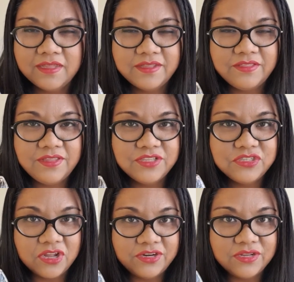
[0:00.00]
uh, the
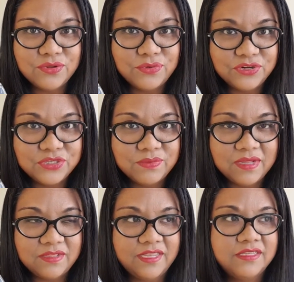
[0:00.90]
Donna Eau de
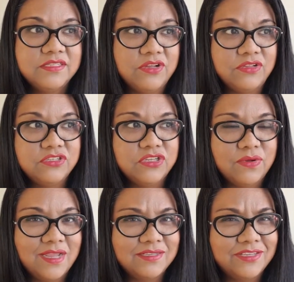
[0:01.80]
Toilette
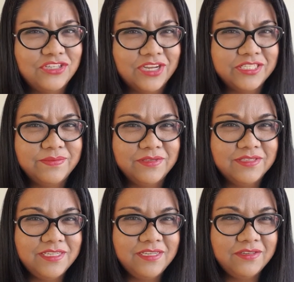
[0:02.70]
also has a
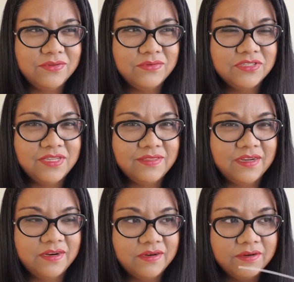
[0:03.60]
jasmine tea note in
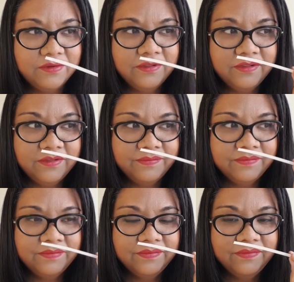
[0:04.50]
there.
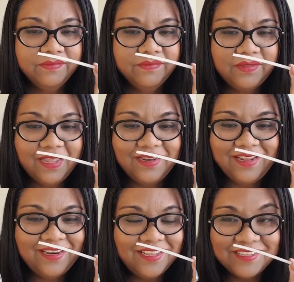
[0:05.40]

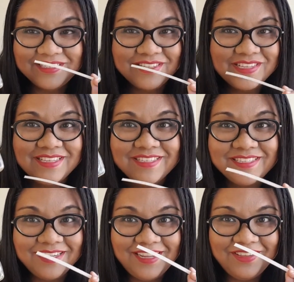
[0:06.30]
And it is
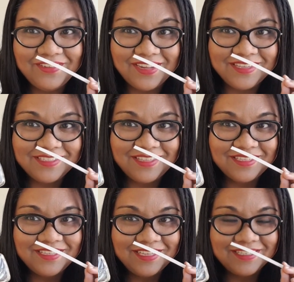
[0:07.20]
stunning, you guys.
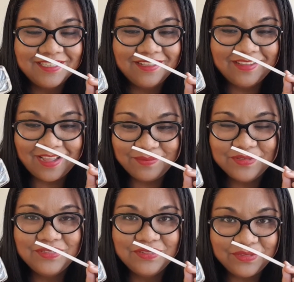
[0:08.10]
This is
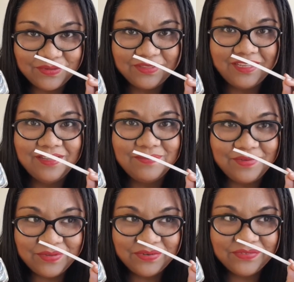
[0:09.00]
absolutely
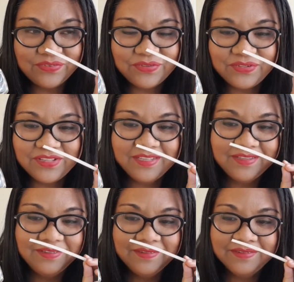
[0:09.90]
beautiful.
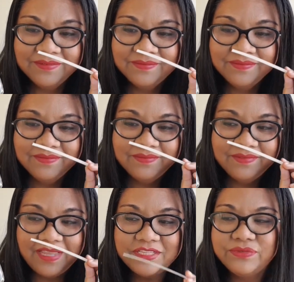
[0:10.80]

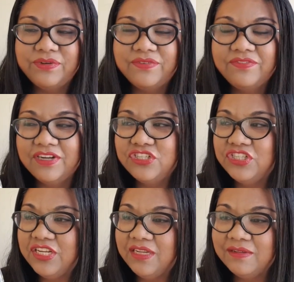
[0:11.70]
It's
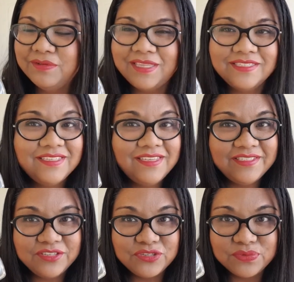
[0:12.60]
refreshing, it's
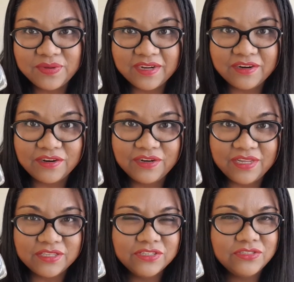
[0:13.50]
easy to wear,
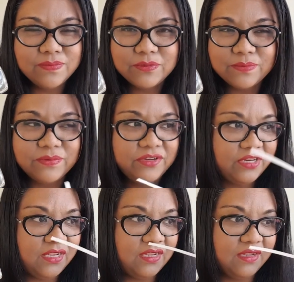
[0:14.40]
it's super
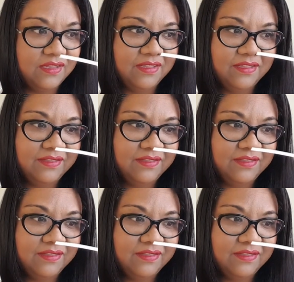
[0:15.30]
pretty.